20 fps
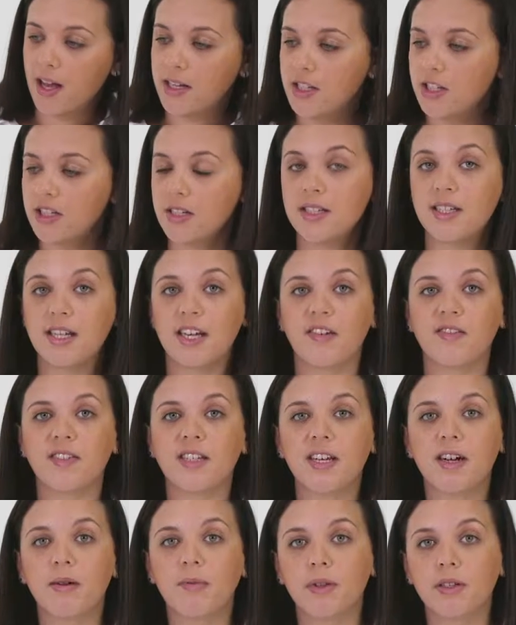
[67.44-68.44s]
As you can see, I've
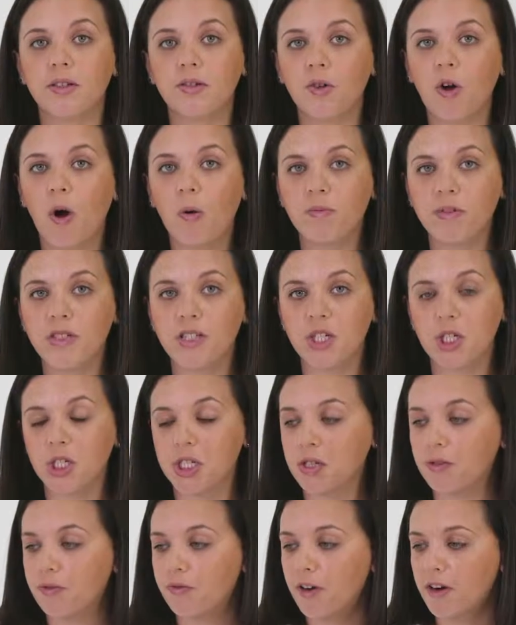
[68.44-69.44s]
set up a little
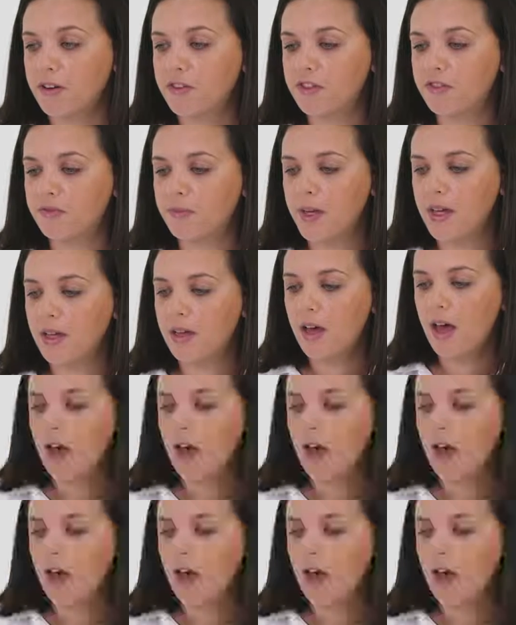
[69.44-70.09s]
composition in front of me,